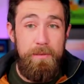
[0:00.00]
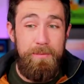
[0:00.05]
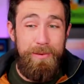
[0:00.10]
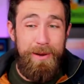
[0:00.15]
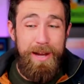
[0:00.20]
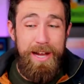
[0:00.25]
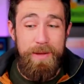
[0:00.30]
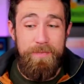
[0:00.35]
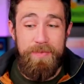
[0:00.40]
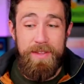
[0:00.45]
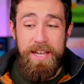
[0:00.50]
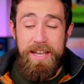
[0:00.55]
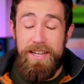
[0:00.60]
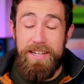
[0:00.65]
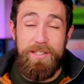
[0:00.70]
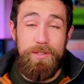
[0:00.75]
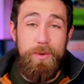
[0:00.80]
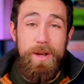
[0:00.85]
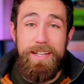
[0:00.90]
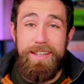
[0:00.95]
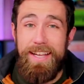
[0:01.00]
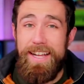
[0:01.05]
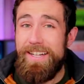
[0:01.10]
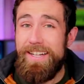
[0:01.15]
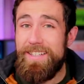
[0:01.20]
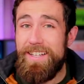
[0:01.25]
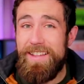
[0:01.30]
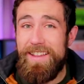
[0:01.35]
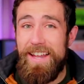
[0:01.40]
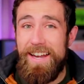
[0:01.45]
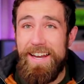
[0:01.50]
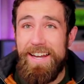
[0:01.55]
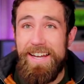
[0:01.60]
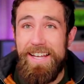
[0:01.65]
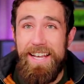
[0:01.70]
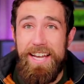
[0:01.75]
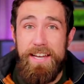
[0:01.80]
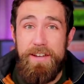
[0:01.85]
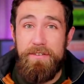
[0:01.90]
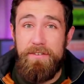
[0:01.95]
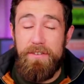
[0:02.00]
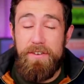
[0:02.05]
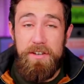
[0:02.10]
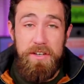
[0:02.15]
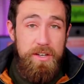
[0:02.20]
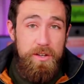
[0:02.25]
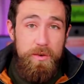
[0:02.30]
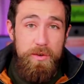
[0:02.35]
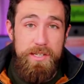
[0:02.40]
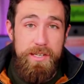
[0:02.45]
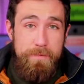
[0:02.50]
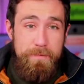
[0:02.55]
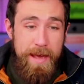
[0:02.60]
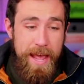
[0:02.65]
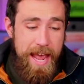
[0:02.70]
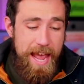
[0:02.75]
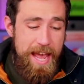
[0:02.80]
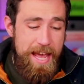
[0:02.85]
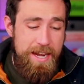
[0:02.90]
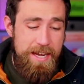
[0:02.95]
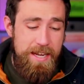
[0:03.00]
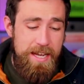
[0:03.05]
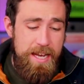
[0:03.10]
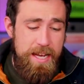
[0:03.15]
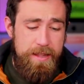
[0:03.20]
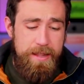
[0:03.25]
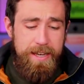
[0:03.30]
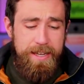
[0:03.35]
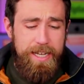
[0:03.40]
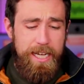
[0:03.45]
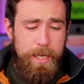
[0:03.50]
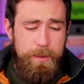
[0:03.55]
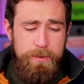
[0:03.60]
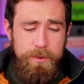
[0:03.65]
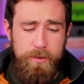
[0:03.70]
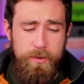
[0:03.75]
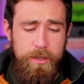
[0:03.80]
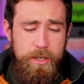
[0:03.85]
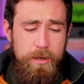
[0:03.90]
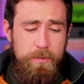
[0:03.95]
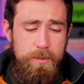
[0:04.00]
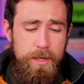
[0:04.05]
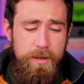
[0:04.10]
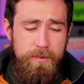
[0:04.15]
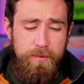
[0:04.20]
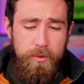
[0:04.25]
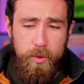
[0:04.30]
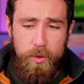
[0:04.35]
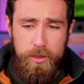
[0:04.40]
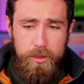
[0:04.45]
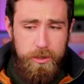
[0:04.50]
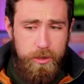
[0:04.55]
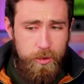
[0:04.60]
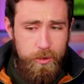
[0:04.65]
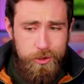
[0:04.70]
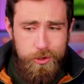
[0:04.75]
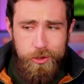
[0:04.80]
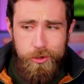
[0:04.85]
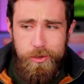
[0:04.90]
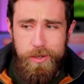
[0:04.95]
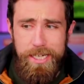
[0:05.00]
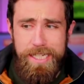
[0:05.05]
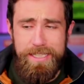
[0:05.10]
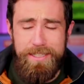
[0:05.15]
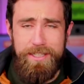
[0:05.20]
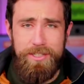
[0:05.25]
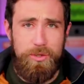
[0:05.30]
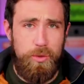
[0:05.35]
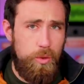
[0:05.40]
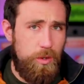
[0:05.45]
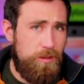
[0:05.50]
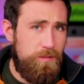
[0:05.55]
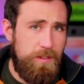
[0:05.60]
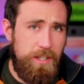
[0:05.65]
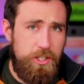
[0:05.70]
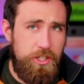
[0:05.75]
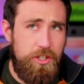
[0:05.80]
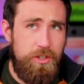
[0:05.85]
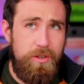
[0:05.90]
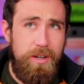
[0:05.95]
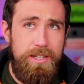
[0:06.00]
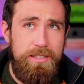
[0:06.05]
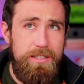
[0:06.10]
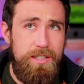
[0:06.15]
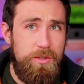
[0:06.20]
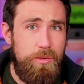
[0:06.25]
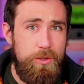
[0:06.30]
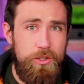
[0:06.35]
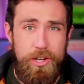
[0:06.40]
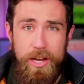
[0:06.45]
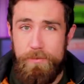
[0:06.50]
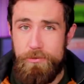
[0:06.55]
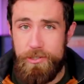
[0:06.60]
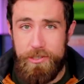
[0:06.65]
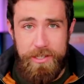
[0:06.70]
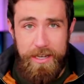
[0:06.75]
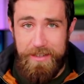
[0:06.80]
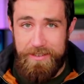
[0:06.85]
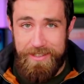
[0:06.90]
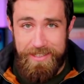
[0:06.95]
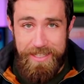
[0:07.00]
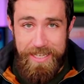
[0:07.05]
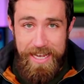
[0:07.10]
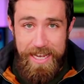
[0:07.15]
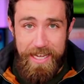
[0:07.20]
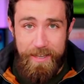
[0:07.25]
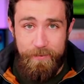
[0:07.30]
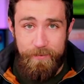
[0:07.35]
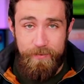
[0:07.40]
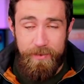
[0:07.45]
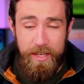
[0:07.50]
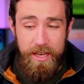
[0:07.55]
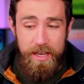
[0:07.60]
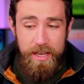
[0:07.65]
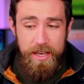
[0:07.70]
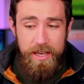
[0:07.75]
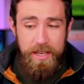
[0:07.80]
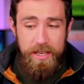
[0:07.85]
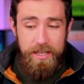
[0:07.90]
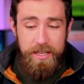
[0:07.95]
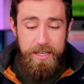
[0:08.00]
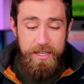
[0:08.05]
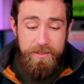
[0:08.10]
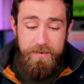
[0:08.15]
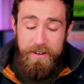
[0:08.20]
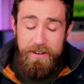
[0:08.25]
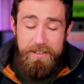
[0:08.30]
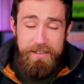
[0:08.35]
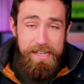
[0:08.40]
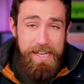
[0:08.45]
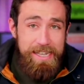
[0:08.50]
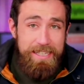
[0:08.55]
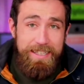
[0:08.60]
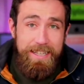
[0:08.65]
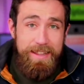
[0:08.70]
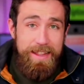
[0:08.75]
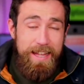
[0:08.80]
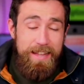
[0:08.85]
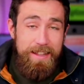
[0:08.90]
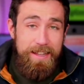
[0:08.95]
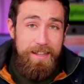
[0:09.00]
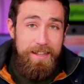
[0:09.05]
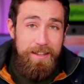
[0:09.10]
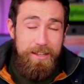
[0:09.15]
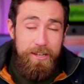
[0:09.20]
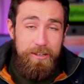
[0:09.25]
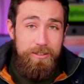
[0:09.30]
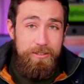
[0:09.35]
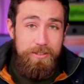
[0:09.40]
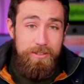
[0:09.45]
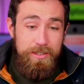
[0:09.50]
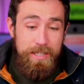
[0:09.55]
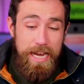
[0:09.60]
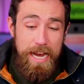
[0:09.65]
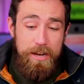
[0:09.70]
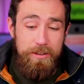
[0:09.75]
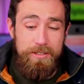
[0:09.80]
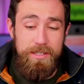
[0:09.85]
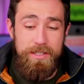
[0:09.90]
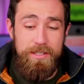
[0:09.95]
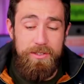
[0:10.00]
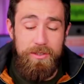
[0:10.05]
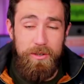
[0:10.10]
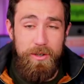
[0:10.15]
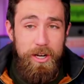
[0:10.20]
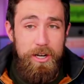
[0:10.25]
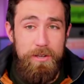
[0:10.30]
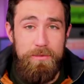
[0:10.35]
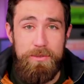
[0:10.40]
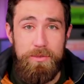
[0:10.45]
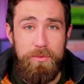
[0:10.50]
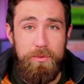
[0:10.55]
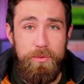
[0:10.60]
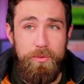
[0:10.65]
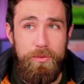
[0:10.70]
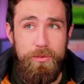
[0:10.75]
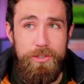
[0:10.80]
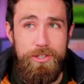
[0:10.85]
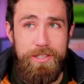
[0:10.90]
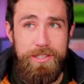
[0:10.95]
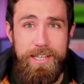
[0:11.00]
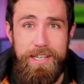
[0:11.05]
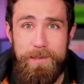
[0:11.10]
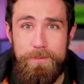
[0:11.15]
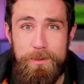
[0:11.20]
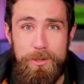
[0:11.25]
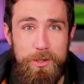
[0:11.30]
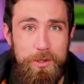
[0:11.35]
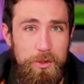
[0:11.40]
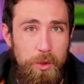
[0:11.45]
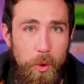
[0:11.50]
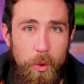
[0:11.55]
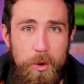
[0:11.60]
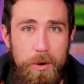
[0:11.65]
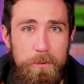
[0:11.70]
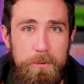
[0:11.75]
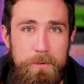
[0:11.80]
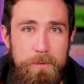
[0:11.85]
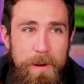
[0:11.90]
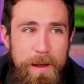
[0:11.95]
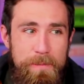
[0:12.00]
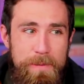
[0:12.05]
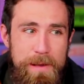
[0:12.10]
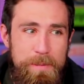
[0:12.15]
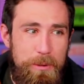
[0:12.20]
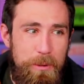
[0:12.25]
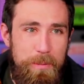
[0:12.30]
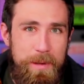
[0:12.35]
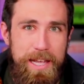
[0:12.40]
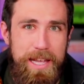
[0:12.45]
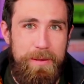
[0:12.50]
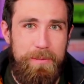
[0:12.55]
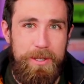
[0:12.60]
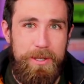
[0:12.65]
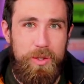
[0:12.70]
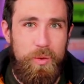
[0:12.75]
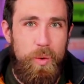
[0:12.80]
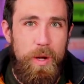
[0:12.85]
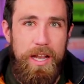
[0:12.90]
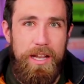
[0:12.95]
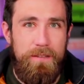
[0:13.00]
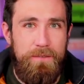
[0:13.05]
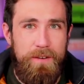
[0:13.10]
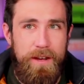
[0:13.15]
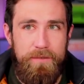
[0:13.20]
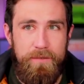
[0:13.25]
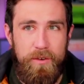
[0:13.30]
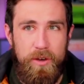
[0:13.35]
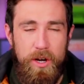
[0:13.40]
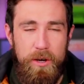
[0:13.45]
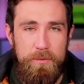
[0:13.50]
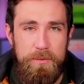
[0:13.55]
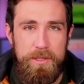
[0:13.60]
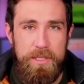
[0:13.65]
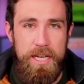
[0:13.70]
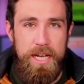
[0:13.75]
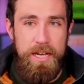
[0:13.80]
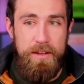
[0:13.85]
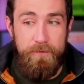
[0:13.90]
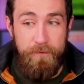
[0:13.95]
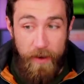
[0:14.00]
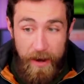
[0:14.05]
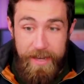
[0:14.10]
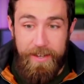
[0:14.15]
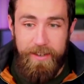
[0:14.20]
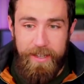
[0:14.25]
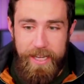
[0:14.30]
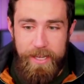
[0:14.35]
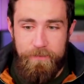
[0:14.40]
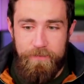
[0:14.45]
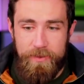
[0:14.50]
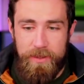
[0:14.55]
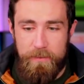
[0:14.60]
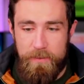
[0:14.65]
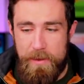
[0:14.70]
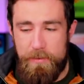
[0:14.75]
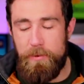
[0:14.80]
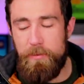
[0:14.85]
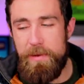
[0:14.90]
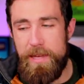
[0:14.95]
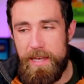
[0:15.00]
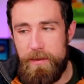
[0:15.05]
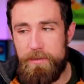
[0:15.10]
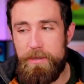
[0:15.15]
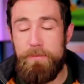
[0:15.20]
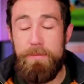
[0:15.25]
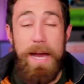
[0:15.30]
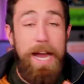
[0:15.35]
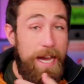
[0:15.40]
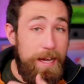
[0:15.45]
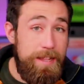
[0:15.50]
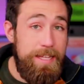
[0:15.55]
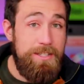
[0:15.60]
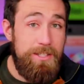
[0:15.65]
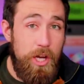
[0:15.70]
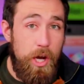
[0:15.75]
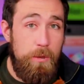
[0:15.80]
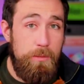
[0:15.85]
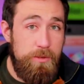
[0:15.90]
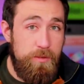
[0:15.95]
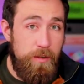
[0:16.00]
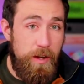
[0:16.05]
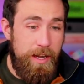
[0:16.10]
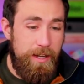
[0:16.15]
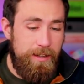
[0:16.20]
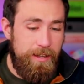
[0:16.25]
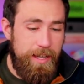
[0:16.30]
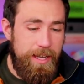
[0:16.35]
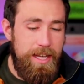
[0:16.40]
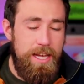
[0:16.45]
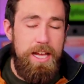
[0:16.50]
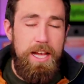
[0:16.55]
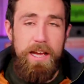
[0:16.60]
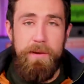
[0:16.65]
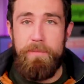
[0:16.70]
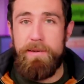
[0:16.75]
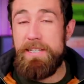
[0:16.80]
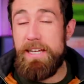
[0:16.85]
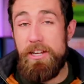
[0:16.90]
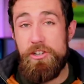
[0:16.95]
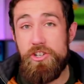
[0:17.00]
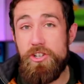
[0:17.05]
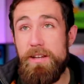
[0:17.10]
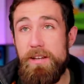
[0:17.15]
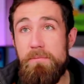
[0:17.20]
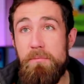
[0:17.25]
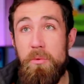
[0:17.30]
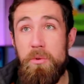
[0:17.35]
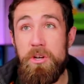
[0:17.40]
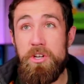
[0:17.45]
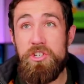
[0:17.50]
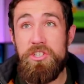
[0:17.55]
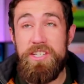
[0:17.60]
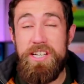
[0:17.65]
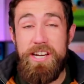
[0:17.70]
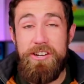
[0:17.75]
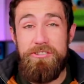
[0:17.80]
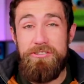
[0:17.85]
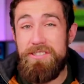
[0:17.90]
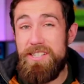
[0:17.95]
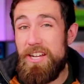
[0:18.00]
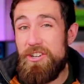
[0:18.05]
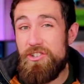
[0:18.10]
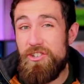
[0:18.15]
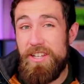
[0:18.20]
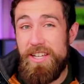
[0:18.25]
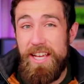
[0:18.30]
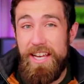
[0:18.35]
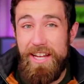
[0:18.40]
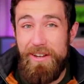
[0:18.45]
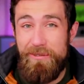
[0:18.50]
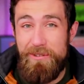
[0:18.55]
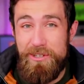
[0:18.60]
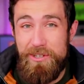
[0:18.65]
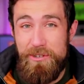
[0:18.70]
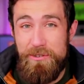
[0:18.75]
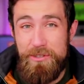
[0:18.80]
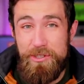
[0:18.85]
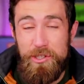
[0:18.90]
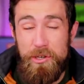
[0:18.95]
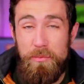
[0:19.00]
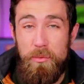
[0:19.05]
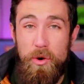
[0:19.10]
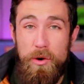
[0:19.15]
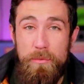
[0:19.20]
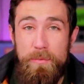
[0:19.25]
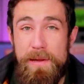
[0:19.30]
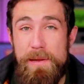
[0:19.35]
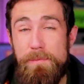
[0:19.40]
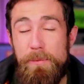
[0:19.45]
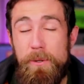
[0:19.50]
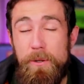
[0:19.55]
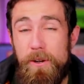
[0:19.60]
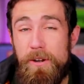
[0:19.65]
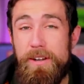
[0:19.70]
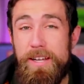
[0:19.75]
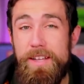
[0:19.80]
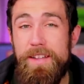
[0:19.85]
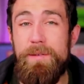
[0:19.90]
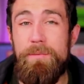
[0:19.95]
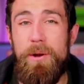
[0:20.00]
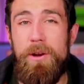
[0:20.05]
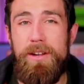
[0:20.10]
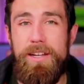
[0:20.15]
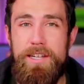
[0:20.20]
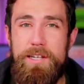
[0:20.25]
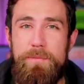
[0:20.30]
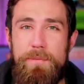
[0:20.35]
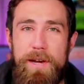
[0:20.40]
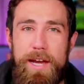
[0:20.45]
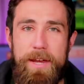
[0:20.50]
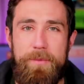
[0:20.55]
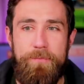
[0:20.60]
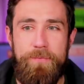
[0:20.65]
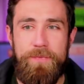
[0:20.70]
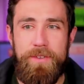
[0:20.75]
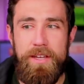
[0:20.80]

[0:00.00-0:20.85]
But it's quite likely that any kind of new demand that comes from a foreclosure crisis or eviction crisis, which I'm just not seeing, it's very likely that those houses or homes would just get absorbed by people being able to qualify for homes finally, people being able to buy these homes finally, and potentially mortgage standards actually getting reduced so more people are in the market to buy.